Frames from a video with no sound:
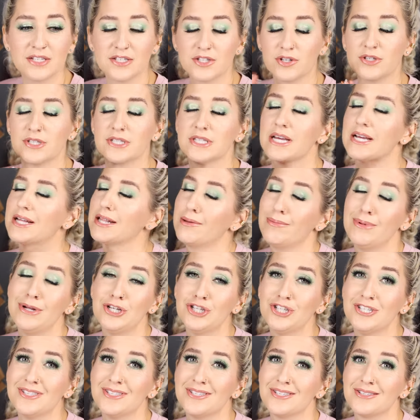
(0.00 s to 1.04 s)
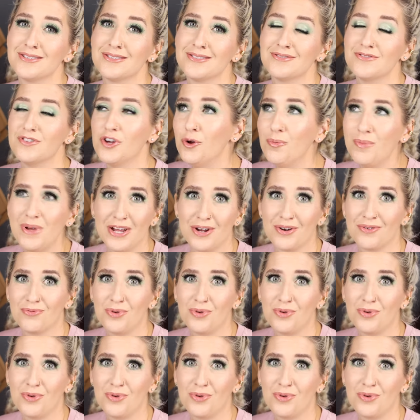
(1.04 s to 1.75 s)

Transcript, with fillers: so I was like, let me just film it.